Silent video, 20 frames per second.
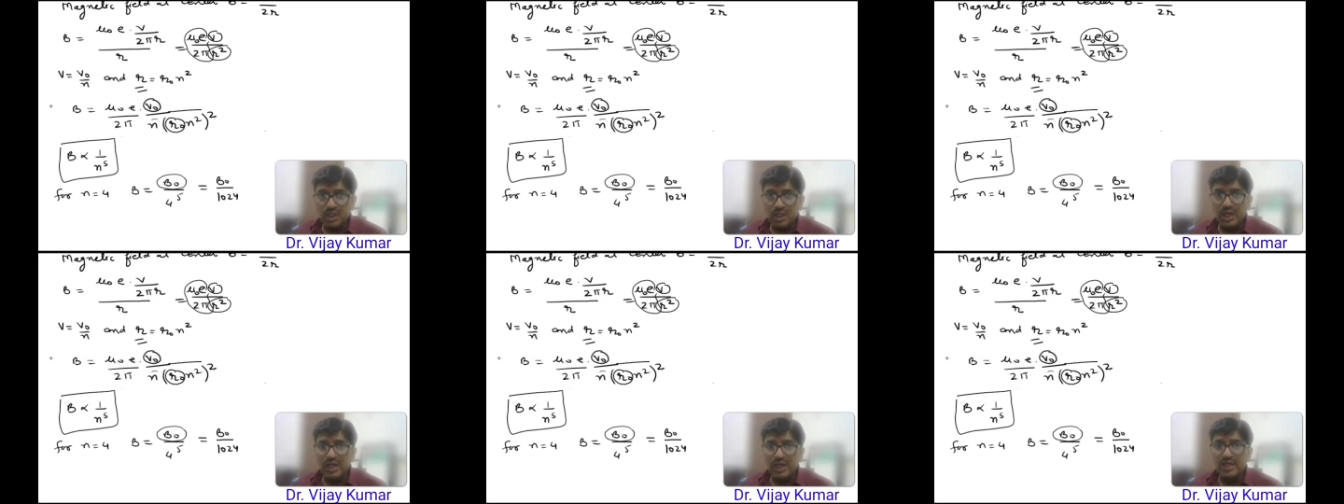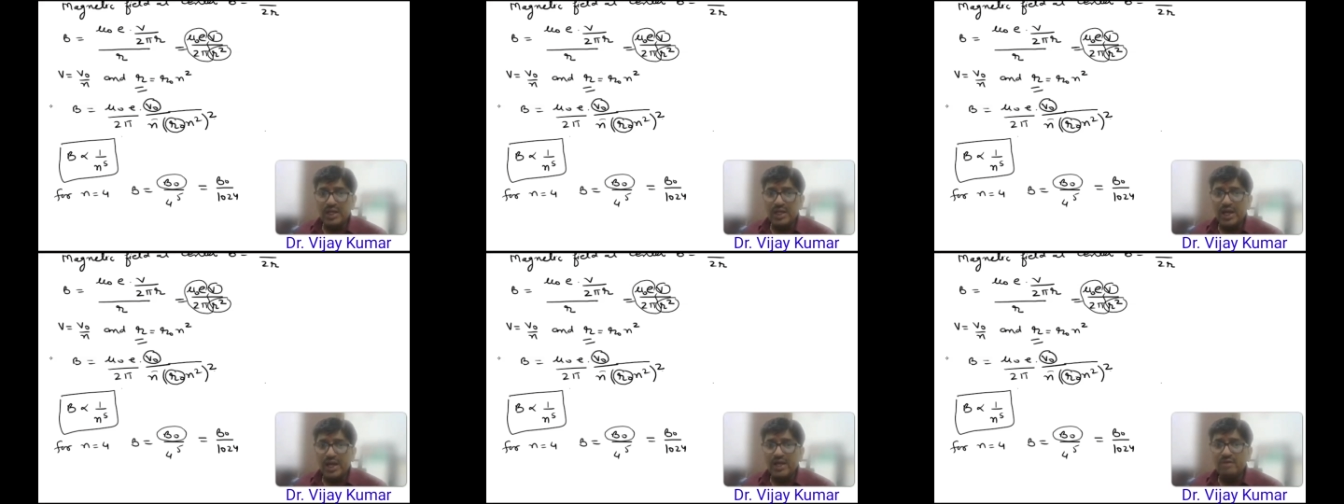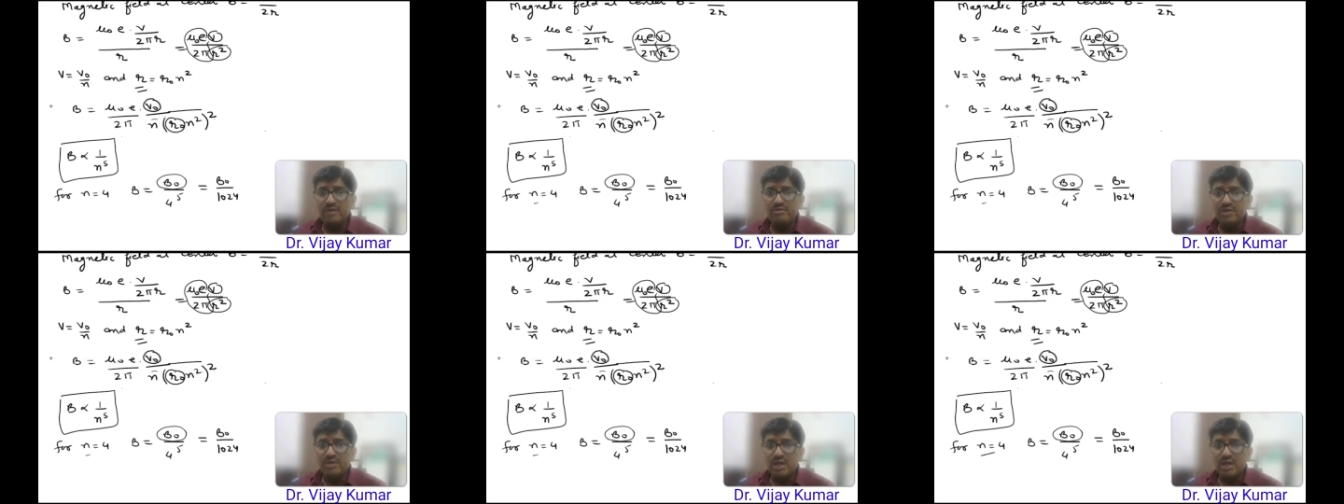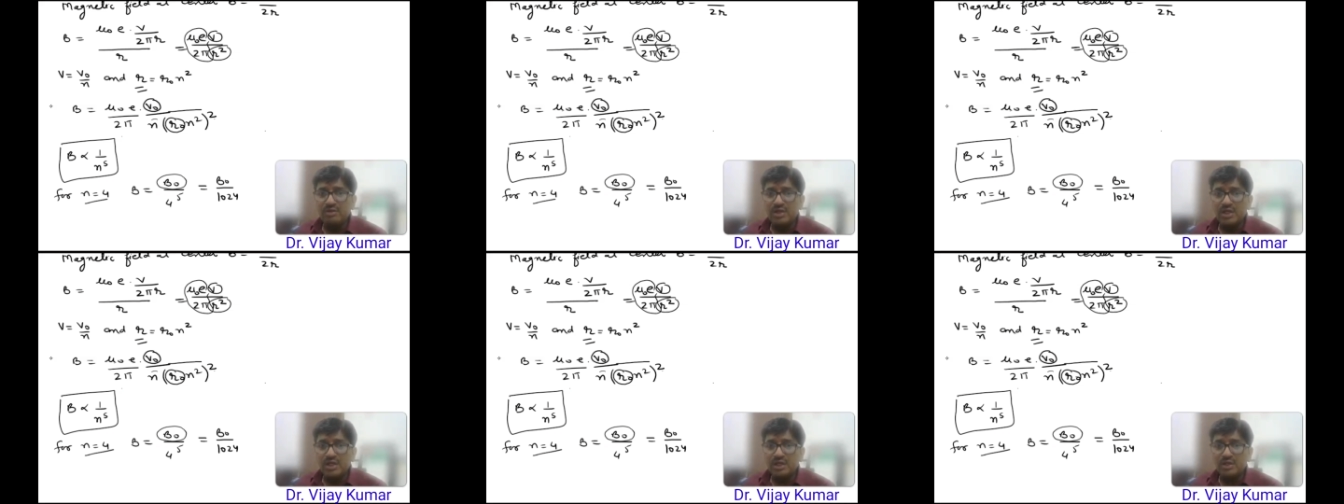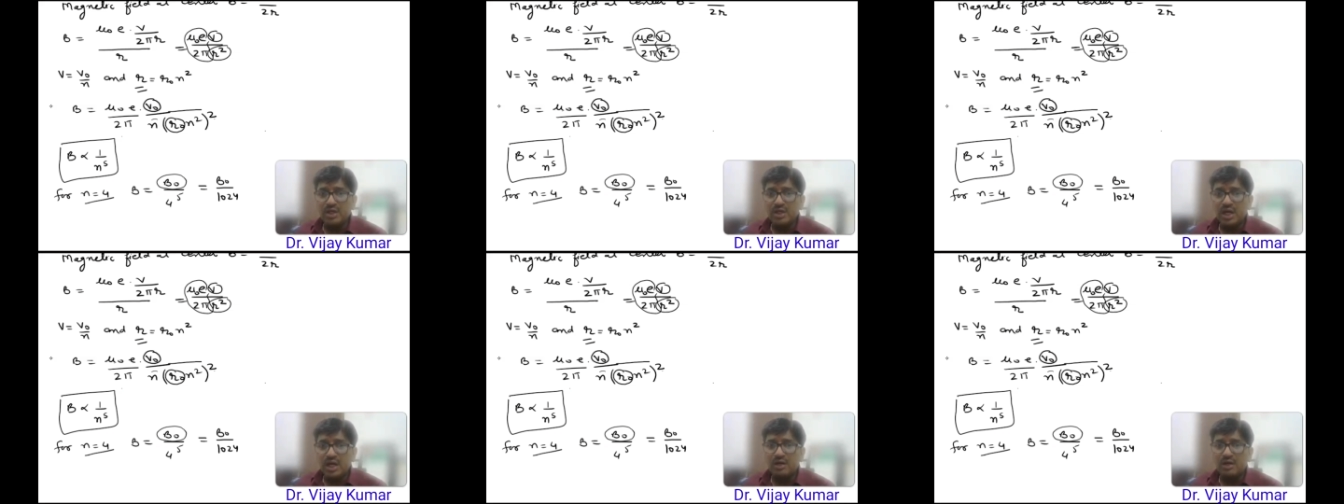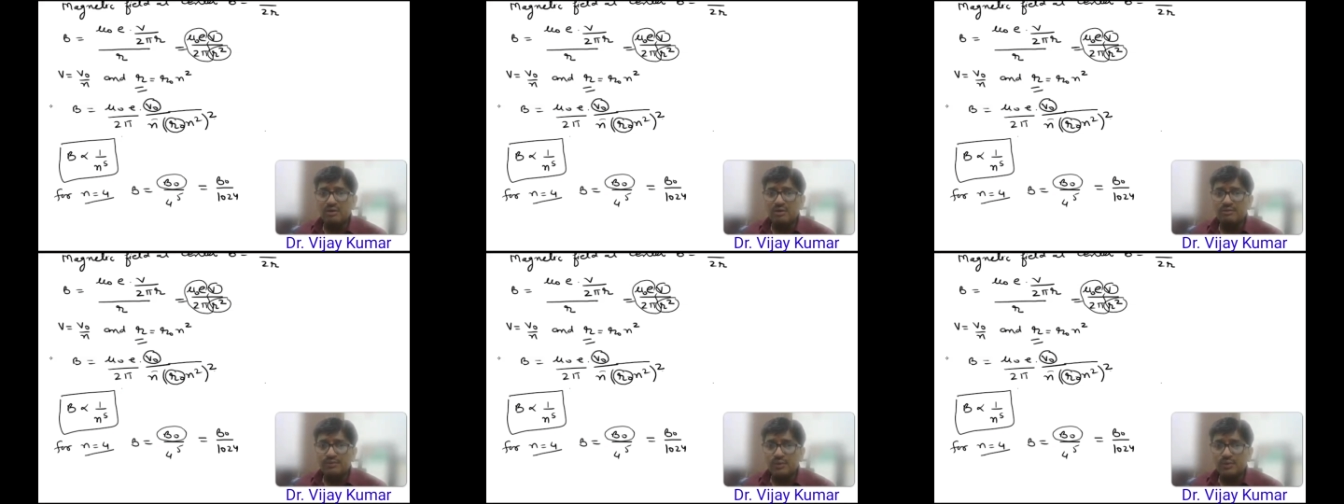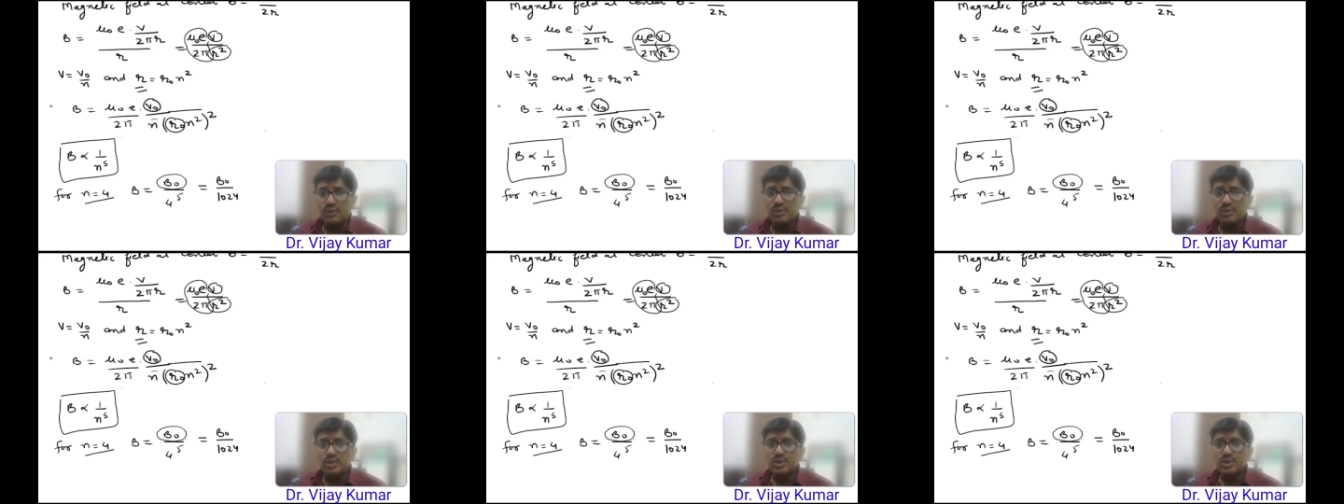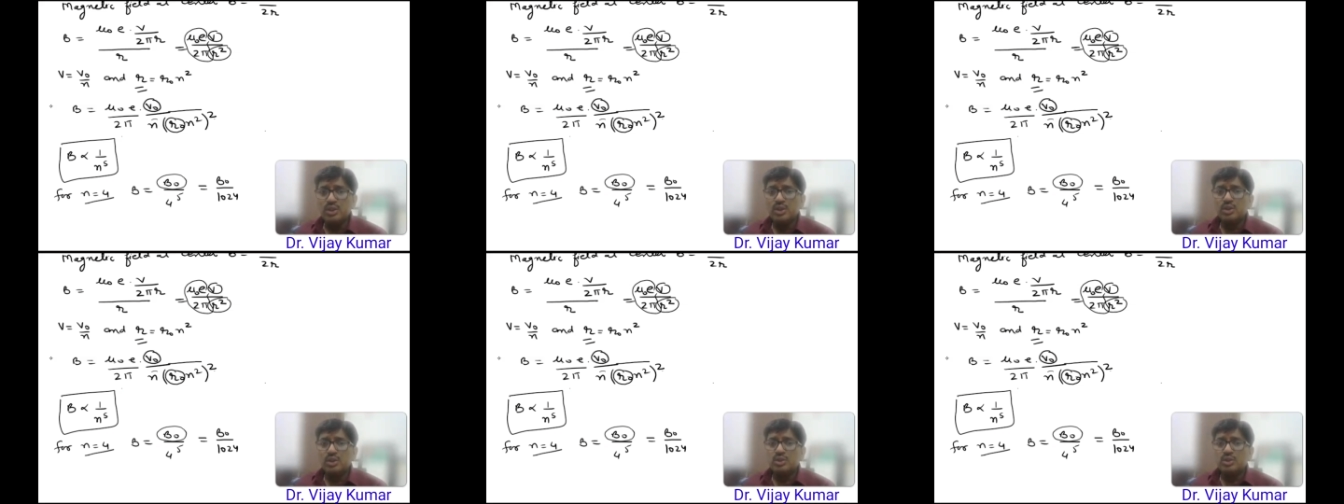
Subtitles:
and we have taken 4.